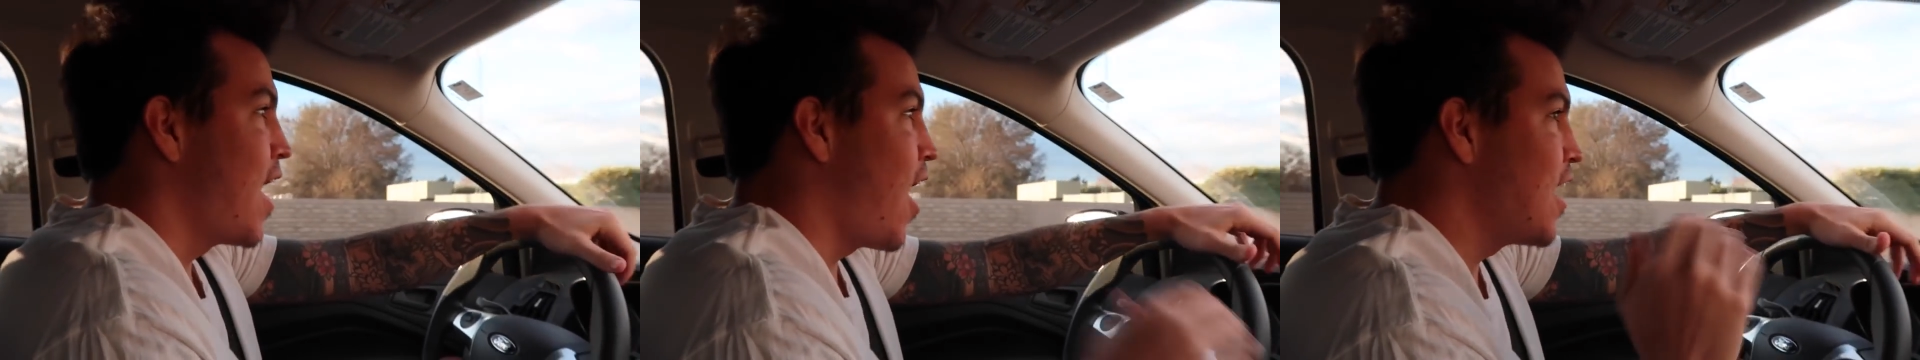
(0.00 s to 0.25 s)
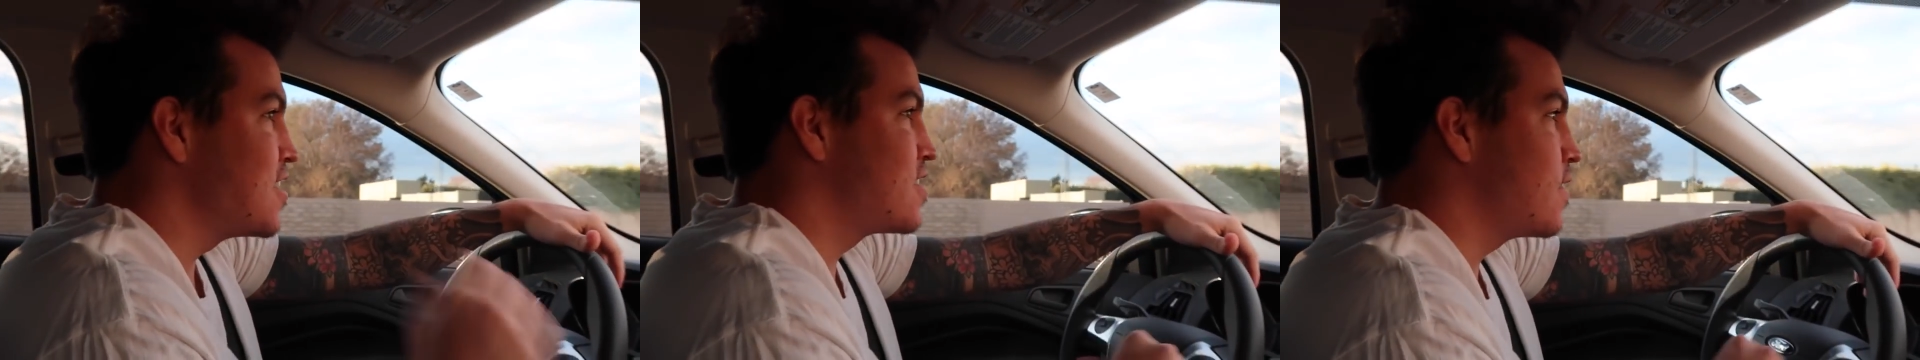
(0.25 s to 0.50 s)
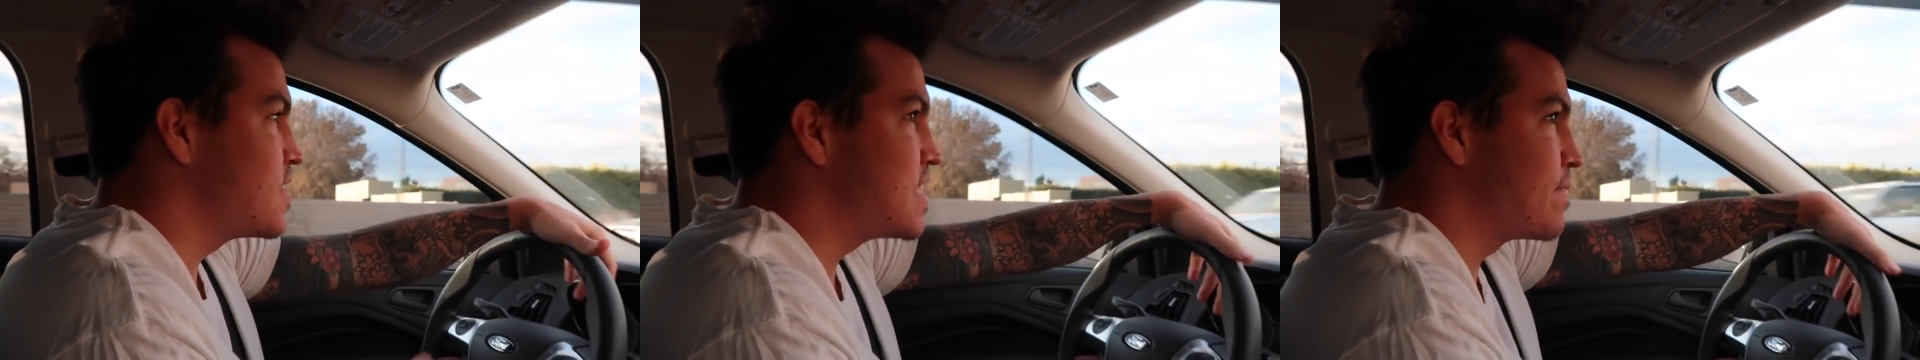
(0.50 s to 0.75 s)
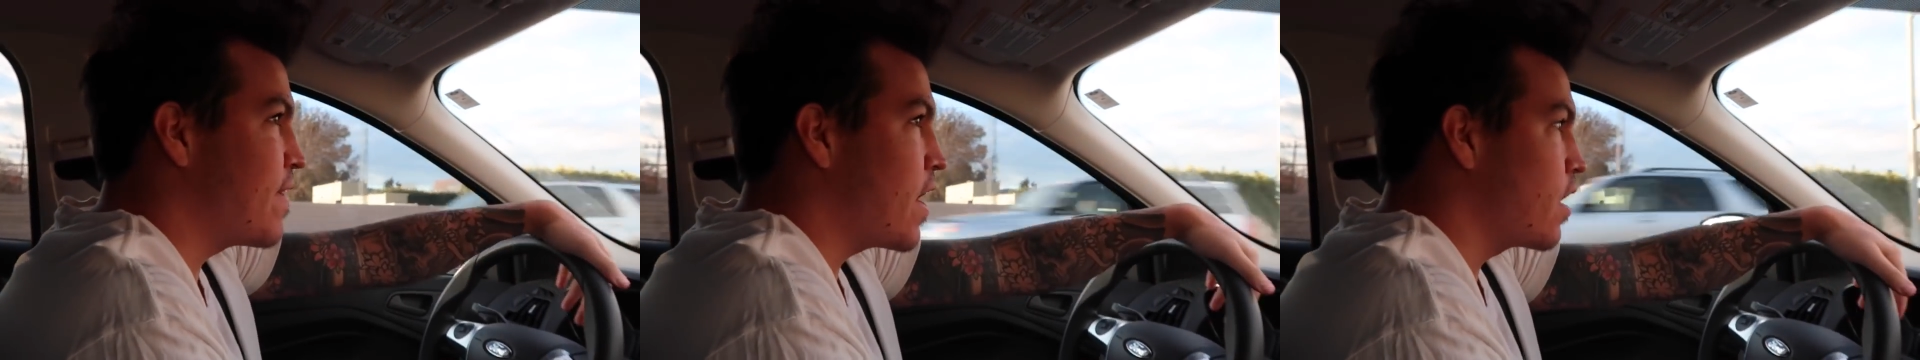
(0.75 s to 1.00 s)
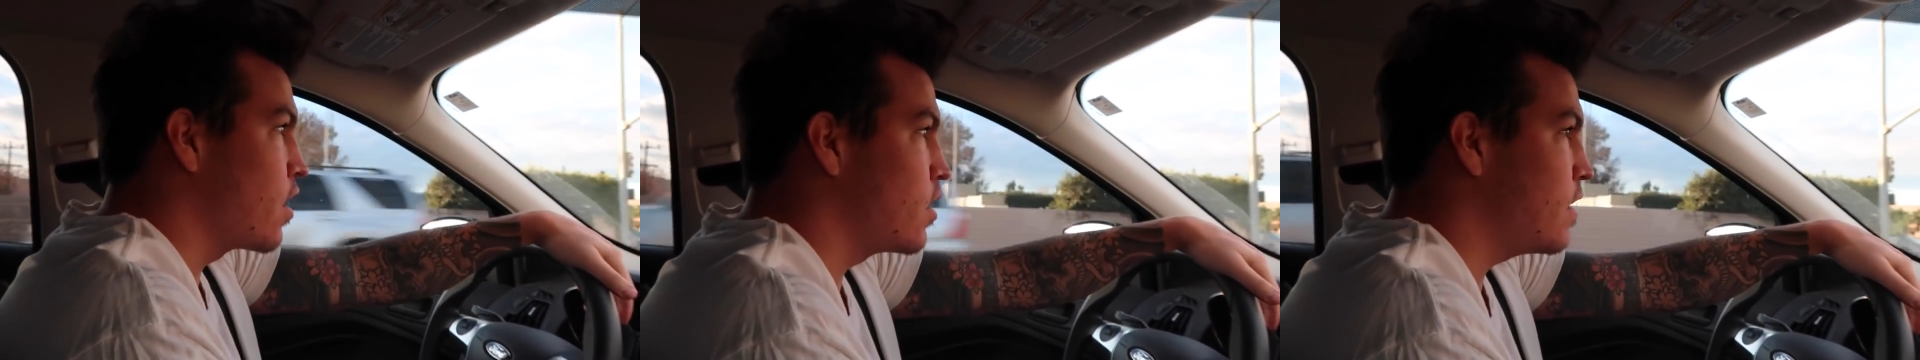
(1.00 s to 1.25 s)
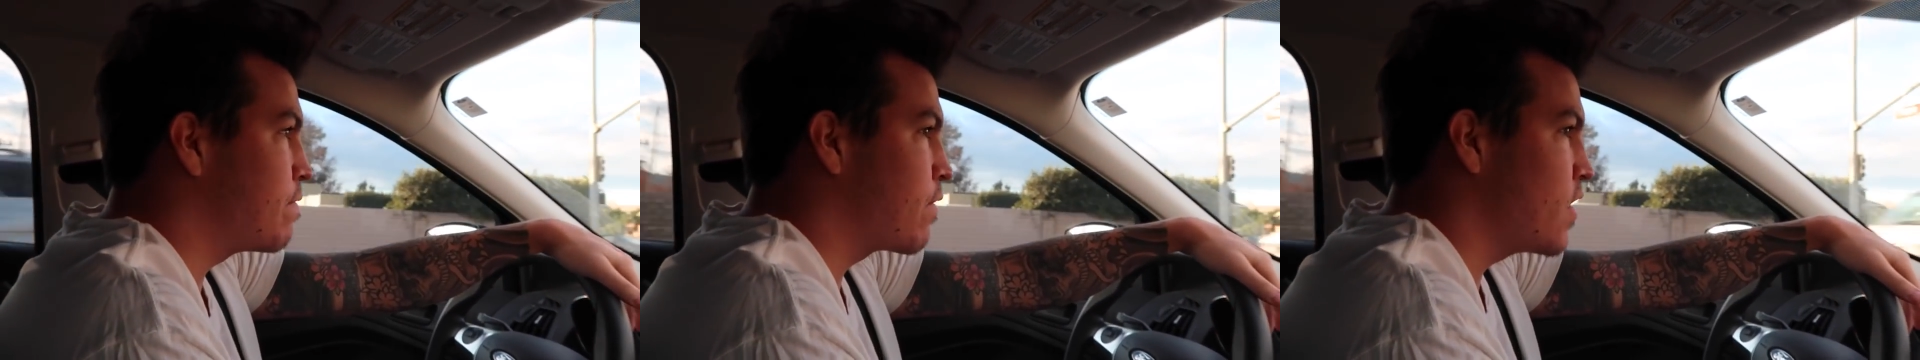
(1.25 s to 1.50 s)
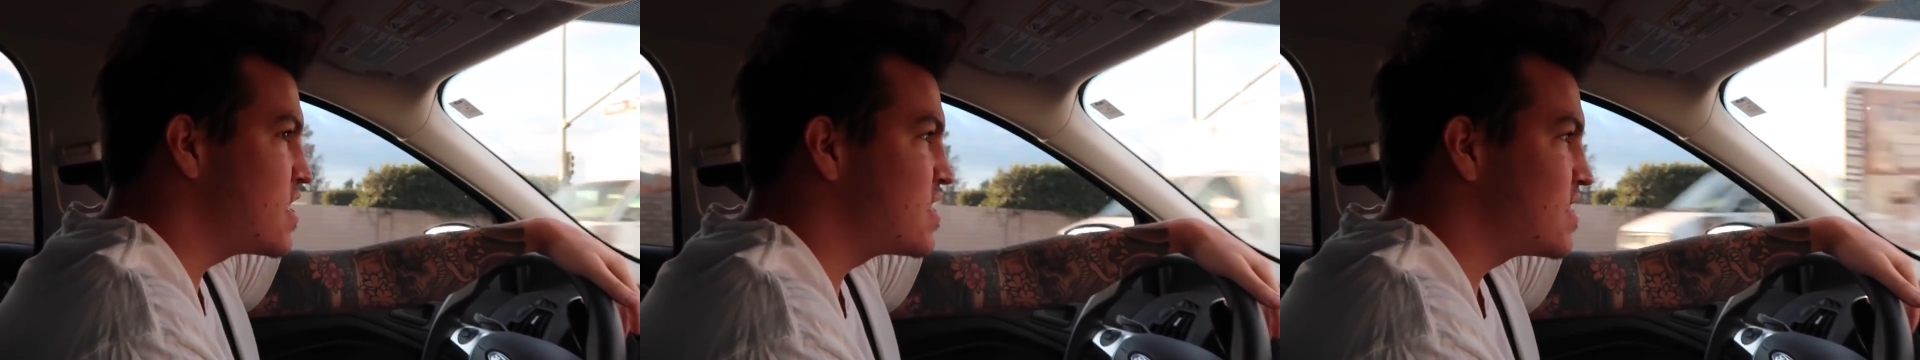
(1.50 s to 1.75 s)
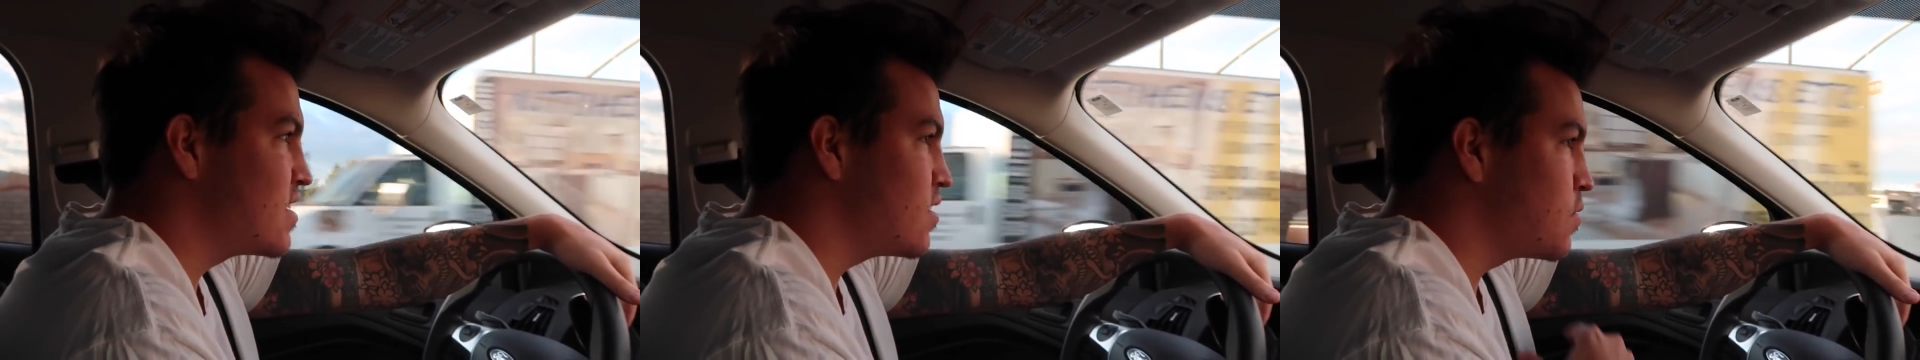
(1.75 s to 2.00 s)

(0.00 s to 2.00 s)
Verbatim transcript: Alright, so it's very early for us.